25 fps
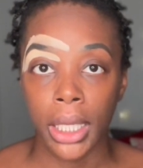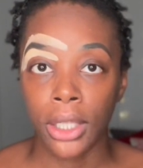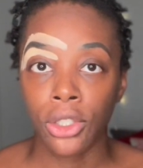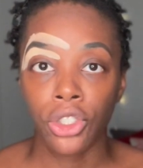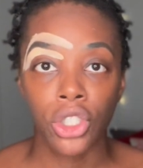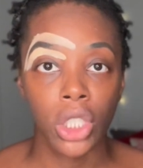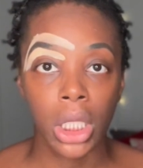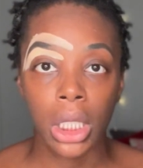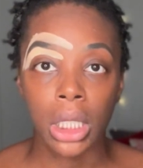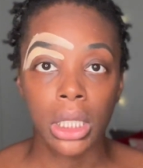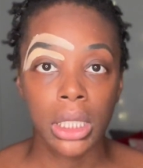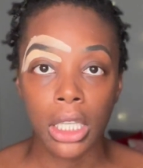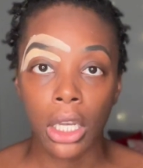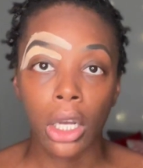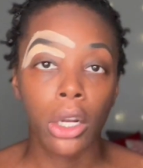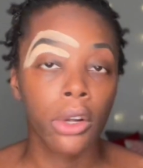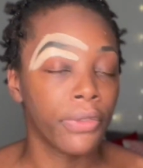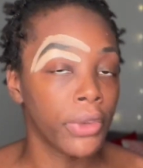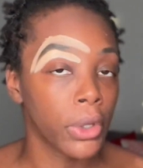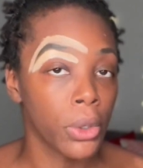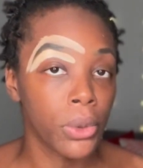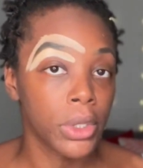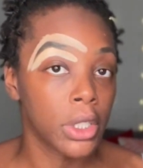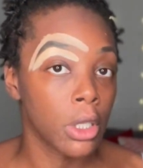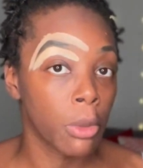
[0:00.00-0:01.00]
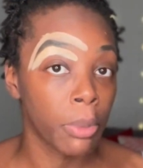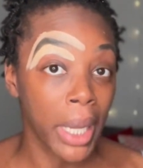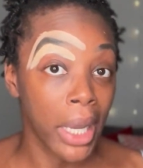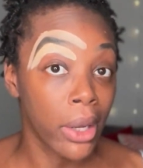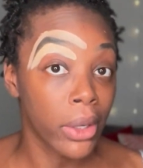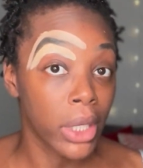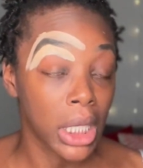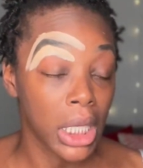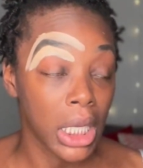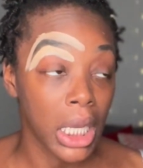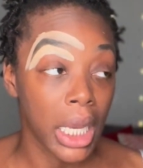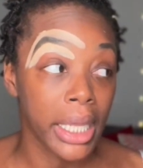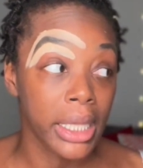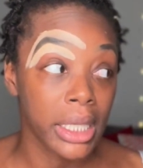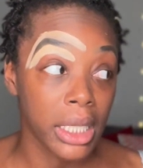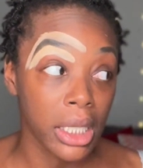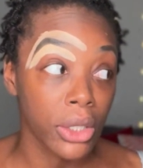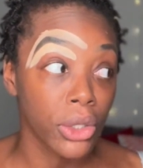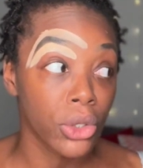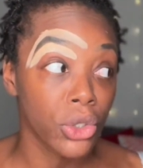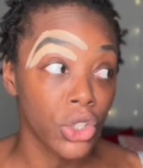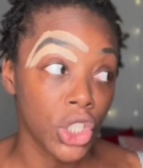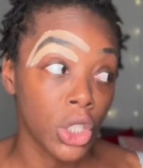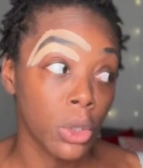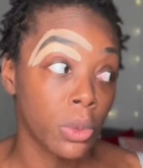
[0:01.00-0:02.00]
And she didn't tell her viewers about it
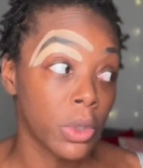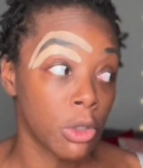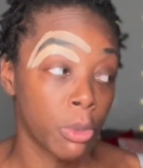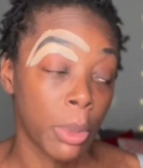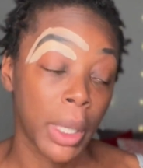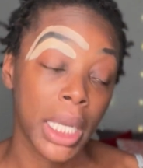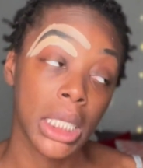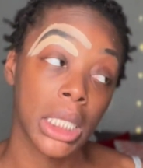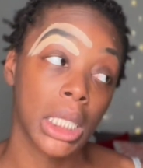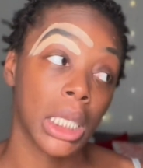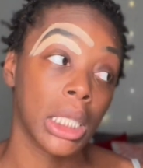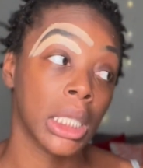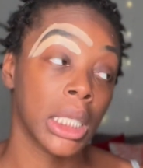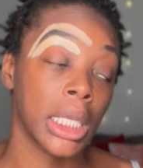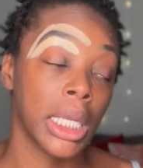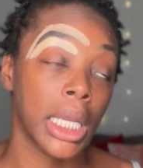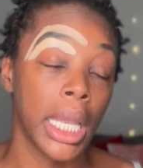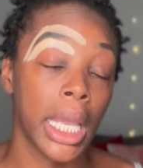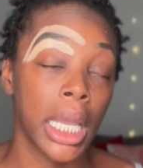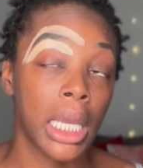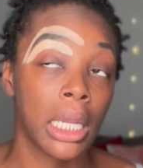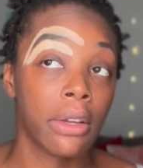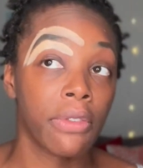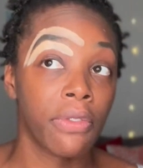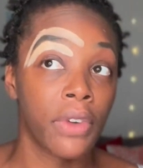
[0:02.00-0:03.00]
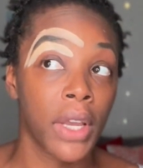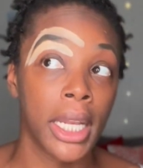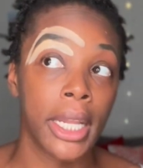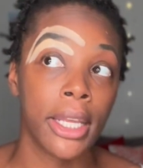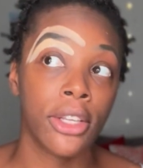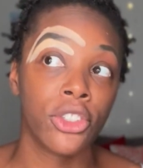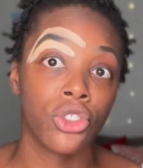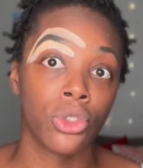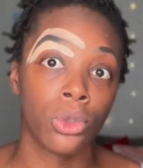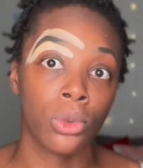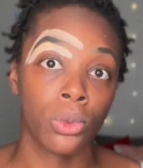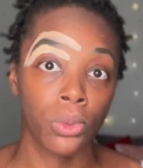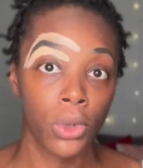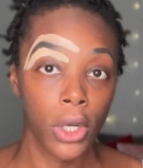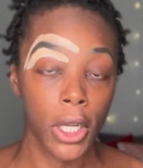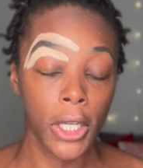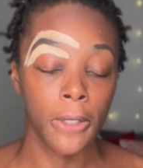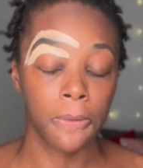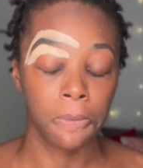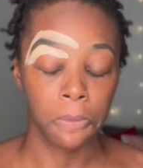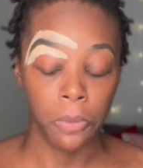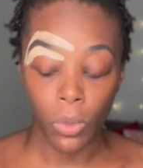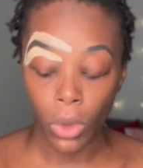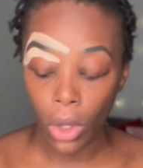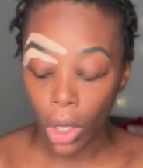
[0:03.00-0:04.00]
until she was basically in a financial rut.
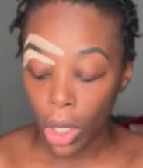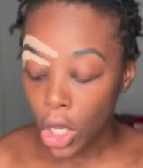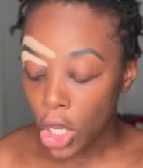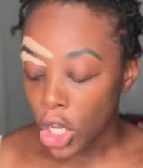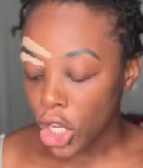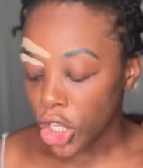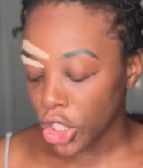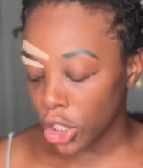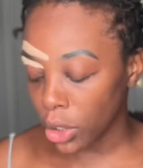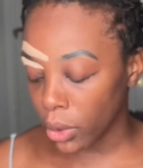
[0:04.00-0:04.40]
So